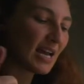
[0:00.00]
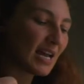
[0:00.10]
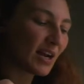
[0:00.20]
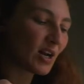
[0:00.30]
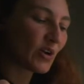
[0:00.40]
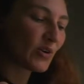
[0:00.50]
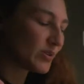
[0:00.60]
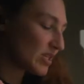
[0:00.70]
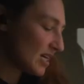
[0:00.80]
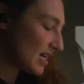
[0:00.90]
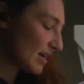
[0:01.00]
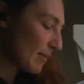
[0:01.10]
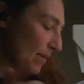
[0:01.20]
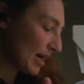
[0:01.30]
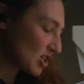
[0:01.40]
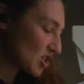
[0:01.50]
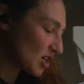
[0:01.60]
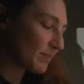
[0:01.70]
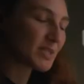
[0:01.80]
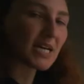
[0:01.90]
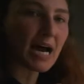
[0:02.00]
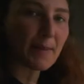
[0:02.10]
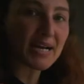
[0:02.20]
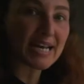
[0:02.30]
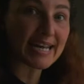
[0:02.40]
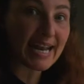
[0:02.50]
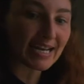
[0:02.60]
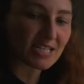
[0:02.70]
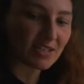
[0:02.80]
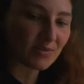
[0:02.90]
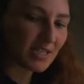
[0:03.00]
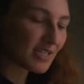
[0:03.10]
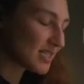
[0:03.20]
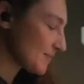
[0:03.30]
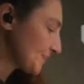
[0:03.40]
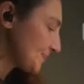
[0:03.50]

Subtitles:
including my chopped up nectarines.